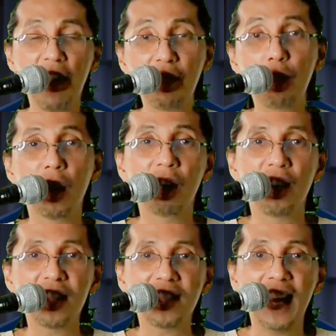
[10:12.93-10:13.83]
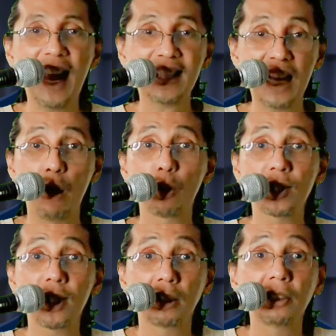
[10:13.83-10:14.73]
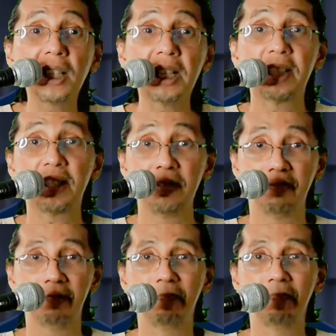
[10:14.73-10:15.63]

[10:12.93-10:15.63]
every one of us has our subtleties.